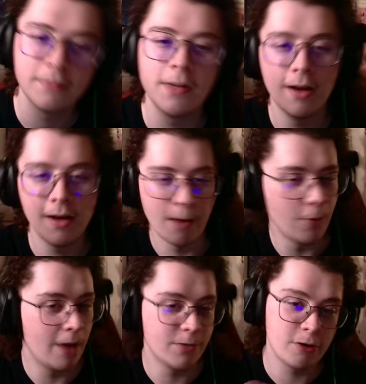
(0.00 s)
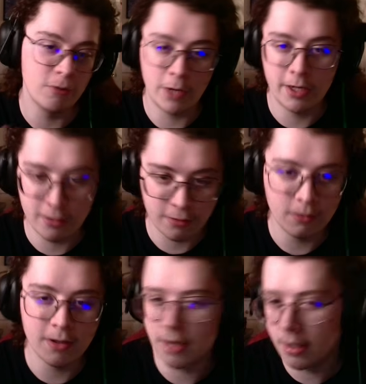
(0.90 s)
I'm just doing White Knuckle
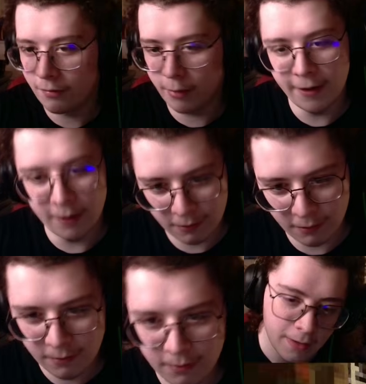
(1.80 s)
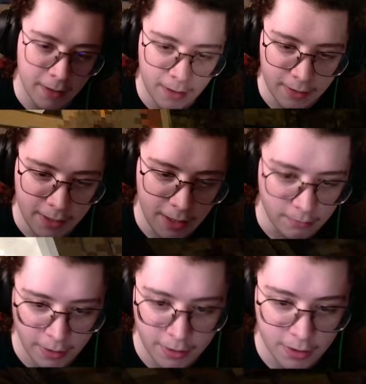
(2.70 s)
because I love White Knuckle. And yeah,
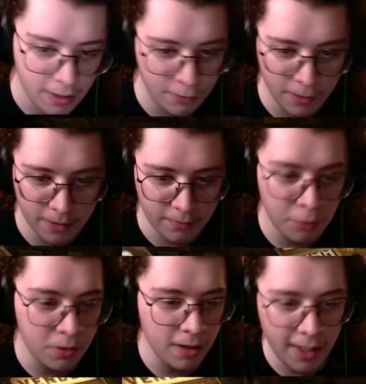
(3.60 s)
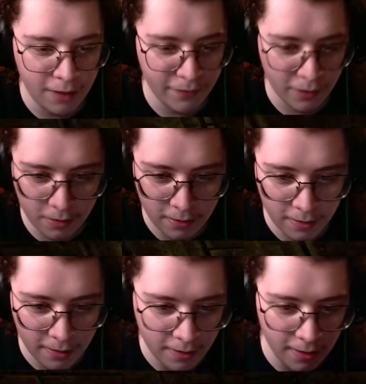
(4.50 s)
let's just get into it. No delaying any further.
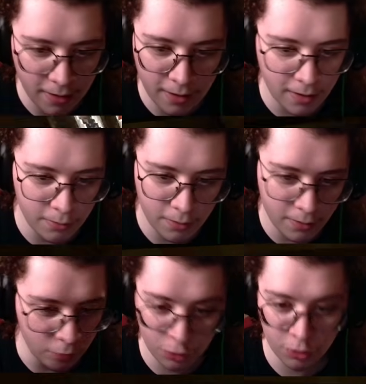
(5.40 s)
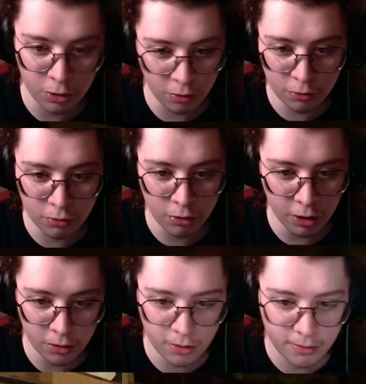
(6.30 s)
We're just gonna go straight
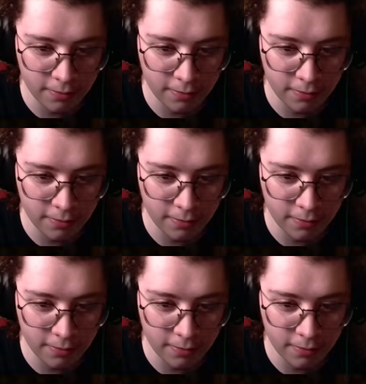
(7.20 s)
into this.